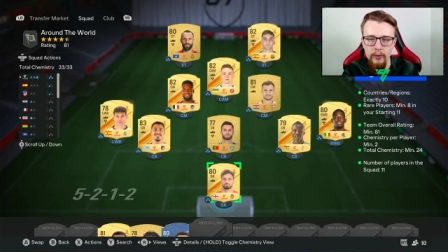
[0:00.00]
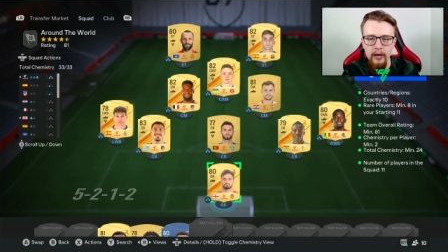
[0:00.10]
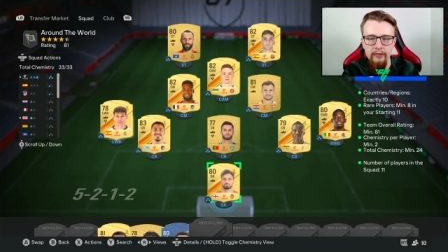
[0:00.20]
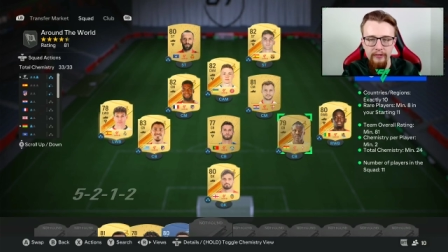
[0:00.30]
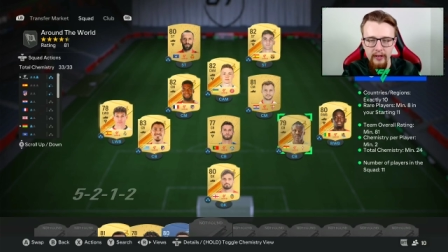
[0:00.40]

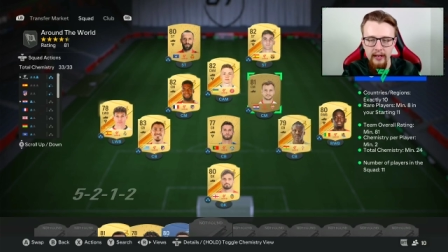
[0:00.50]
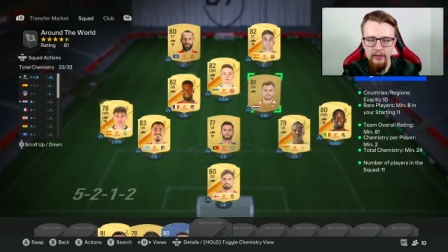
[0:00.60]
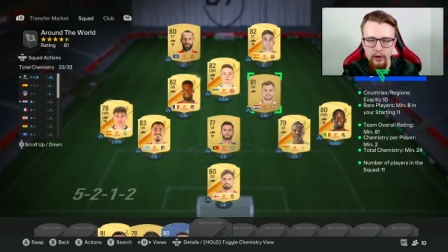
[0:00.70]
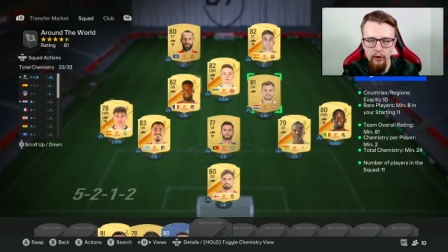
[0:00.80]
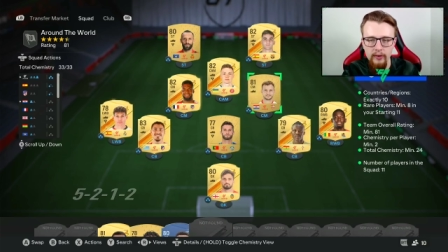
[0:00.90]
Fernand
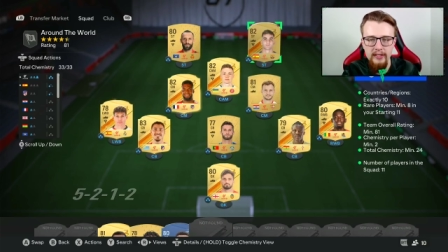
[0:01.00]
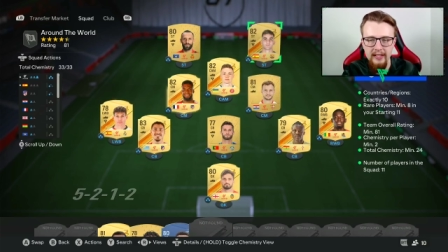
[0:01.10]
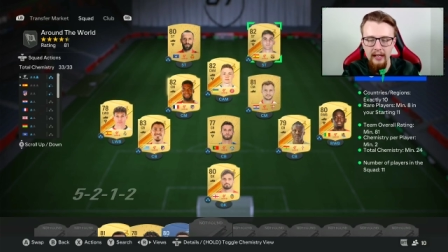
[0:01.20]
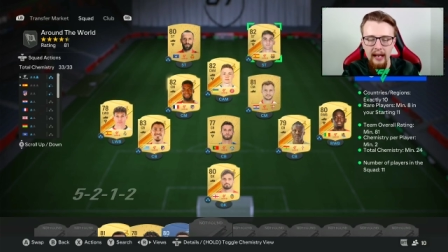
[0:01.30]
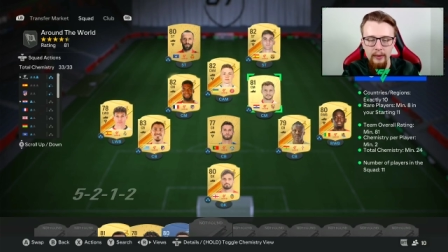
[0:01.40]
Torres has
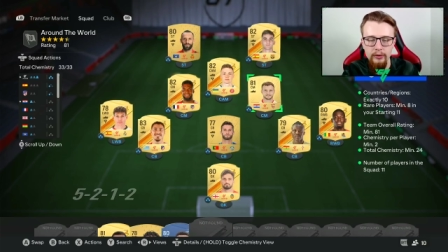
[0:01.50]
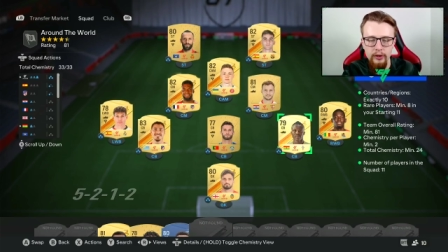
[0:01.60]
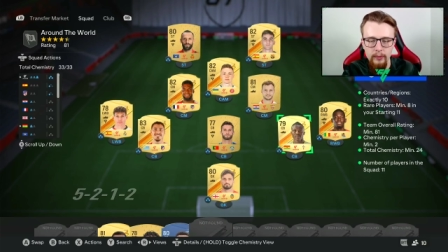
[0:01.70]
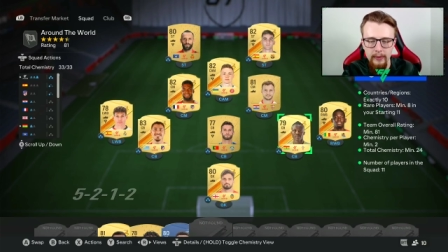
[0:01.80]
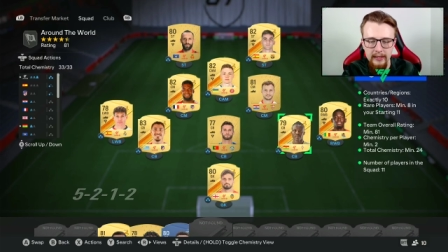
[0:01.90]
allowed us to
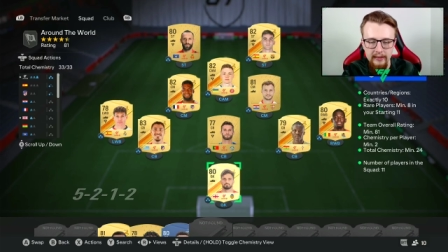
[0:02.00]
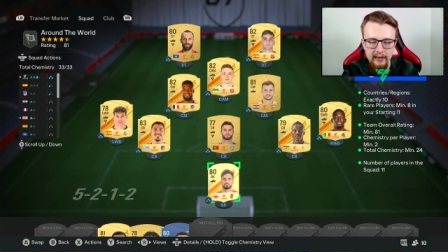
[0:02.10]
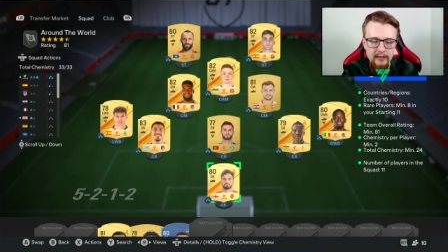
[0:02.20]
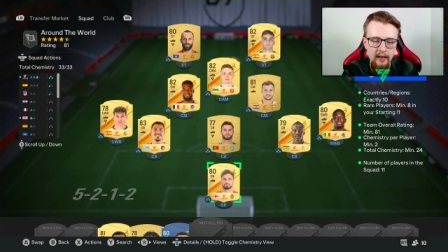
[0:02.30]
complete this.